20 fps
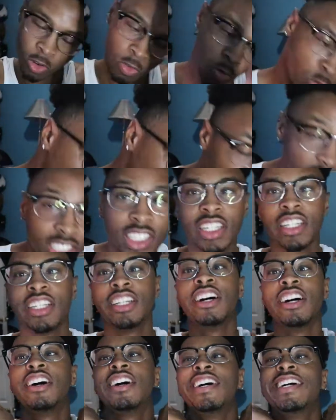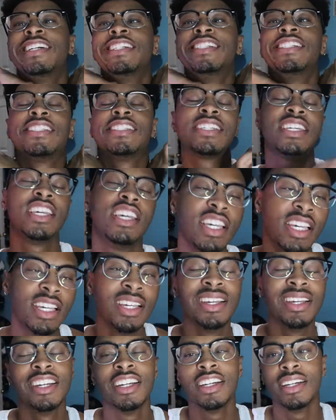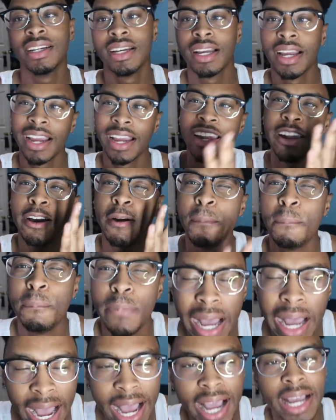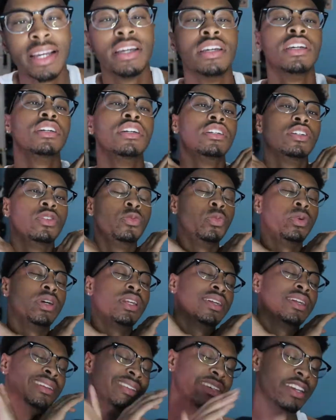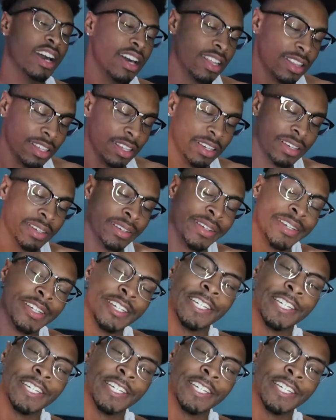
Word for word: What's good, y'all? It's Key, and I'm back with another